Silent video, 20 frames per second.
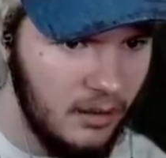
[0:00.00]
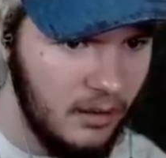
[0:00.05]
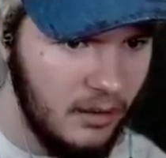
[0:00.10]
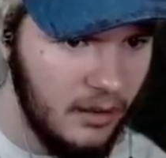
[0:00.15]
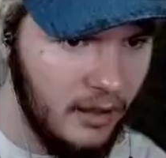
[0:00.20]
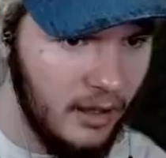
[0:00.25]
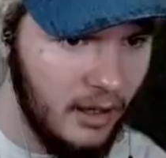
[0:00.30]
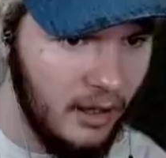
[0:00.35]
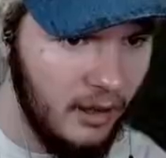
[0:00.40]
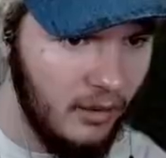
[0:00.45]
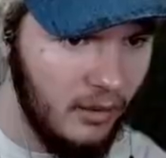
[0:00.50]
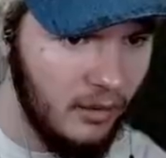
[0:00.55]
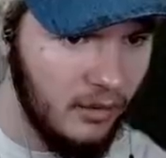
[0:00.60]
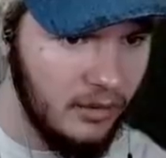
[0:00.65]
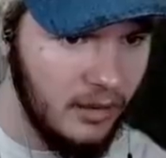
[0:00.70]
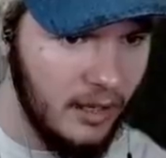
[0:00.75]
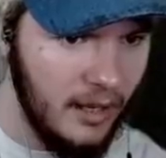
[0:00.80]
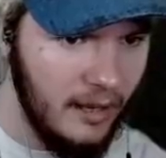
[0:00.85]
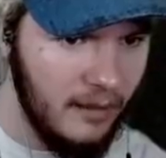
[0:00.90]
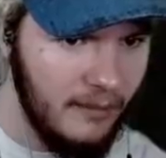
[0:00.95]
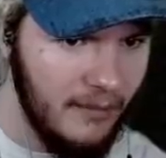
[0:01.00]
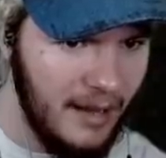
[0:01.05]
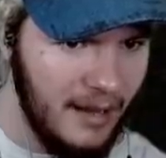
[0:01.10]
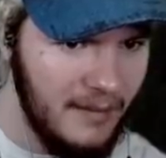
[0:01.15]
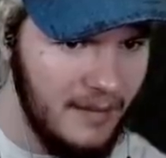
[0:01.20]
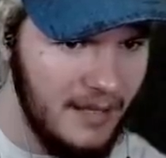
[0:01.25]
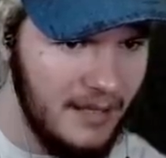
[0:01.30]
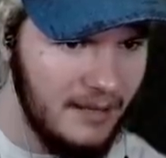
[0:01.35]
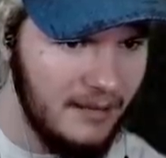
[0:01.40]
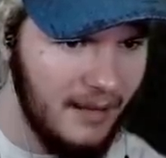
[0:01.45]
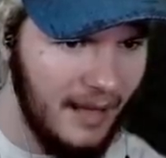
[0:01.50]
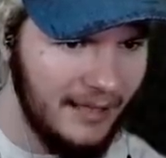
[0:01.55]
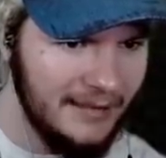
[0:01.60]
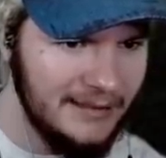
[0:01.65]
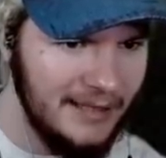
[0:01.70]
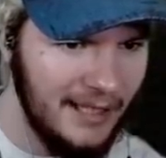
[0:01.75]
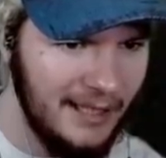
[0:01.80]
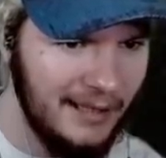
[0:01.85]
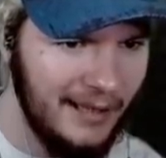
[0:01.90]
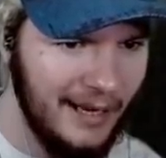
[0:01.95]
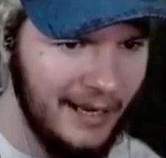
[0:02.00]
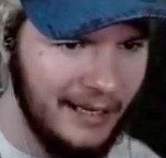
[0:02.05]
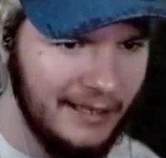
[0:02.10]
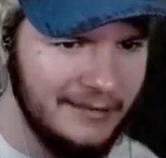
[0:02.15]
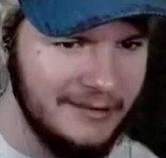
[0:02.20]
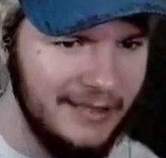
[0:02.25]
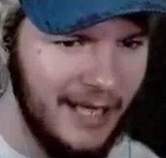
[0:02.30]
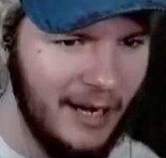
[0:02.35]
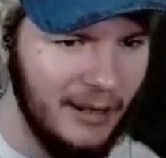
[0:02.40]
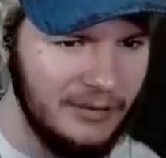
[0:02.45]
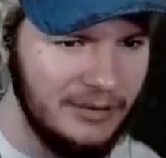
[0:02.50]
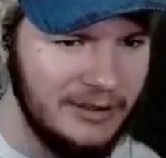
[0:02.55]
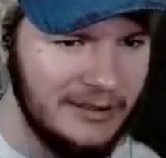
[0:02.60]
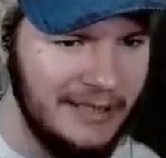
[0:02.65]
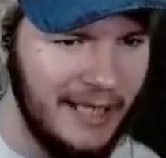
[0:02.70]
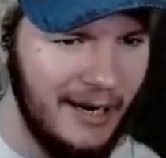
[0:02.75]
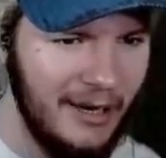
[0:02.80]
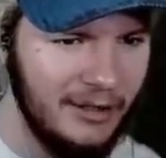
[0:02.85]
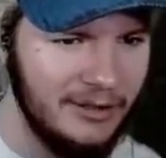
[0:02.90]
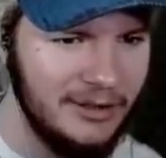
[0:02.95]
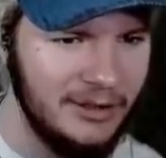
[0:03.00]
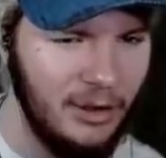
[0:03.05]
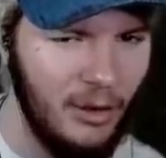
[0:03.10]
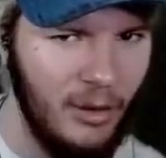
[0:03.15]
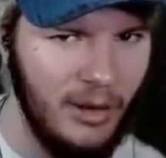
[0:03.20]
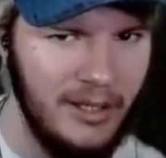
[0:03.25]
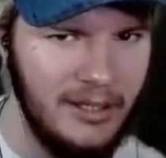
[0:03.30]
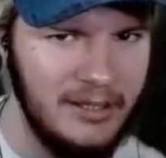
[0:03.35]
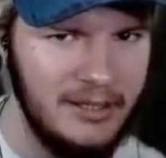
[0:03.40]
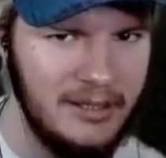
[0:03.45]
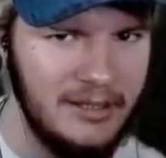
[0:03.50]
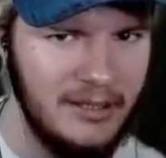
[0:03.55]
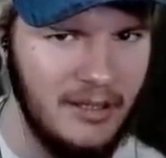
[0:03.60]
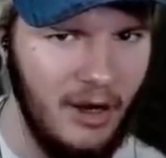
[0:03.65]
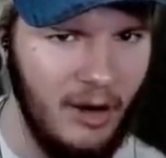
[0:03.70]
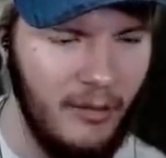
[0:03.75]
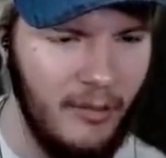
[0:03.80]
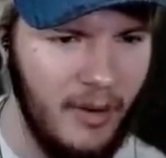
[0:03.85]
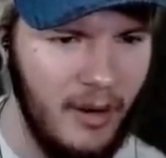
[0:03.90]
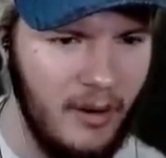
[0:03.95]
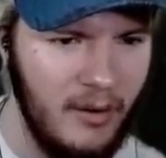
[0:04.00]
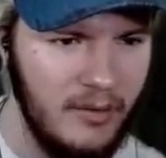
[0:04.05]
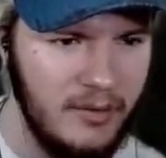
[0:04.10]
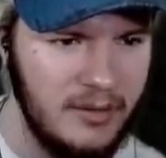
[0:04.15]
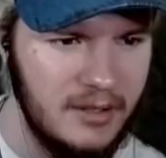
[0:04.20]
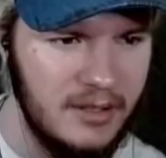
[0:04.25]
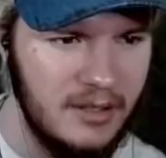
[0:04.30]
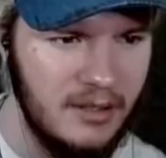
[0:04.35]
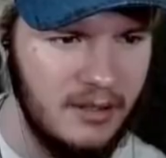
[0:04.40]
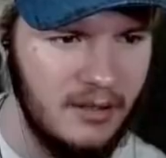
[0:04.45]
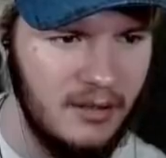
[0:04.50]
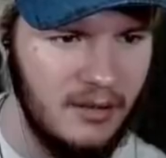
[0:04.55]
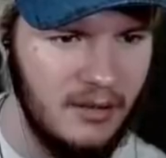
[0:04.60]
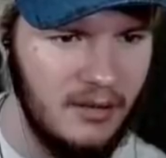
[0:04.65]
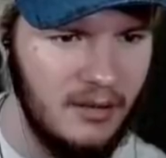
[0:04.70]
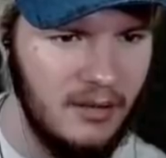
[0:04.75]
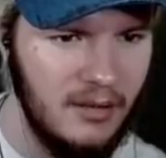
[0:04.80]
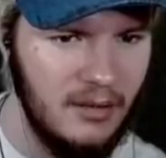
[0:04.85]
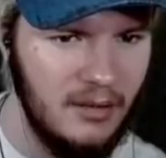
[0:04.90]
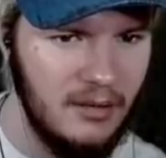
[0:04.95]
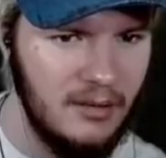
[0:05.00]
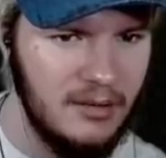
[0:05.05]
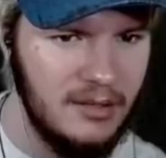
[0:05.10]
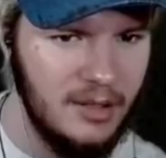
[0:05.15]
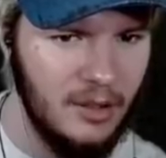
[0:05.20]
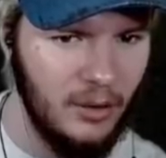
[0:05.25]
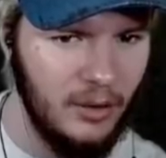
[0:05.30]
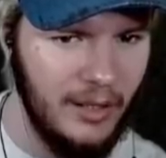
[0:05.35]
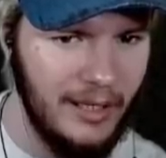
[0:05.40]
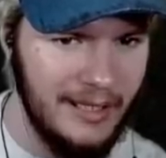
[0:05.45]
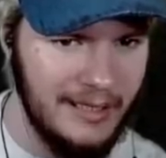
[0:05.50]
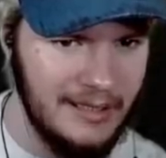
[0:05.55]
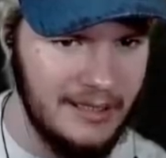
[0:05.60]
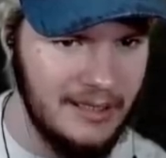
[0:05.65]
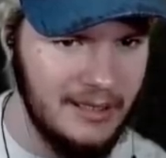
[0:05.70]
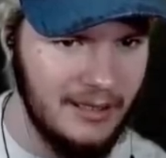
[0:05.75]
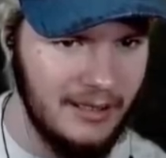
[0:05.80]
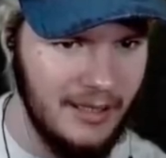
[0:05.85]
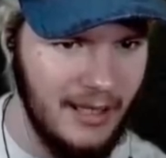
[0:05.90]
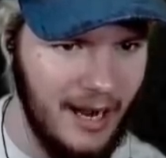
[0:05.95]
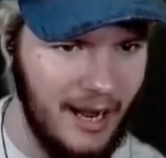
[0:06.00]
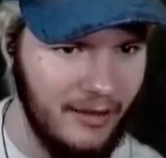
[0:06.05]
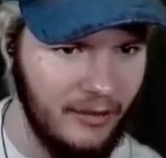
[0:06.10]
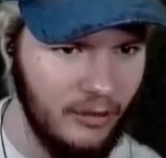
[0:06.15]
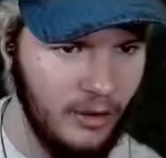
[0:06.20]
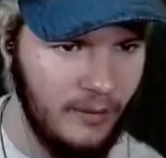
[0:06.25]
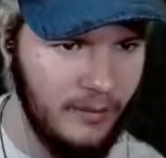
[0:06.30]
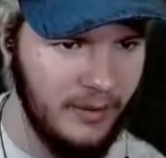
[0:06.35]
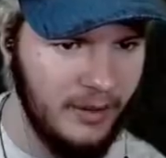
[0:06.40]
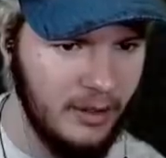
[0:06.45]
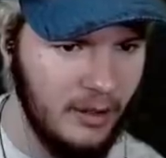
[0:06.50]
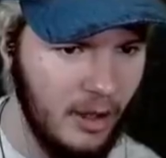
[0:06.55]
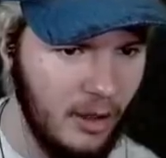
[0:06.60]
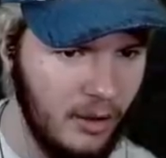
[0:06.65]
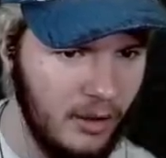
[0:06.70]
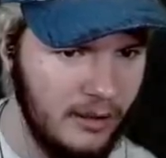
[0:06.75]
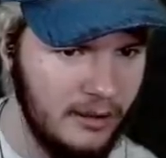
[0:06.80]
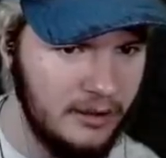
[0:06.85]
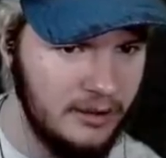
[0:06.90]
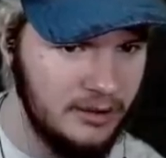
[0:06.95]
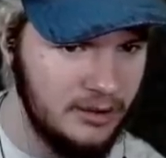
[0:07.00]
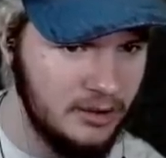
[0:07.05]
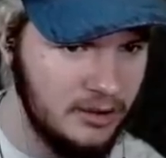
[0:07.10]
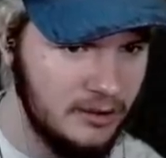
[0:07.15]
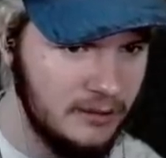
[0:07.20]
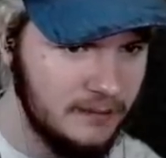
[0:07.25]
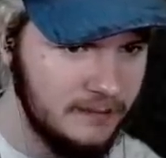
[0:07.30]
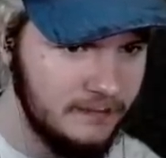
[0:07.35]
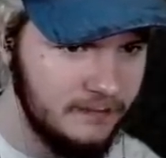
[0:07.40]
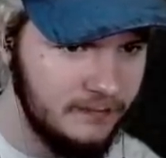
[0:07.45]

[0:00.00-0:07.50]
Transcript: No, okay. Maybe that sounded like a downstairs noise, almost. Let's gather up the courage.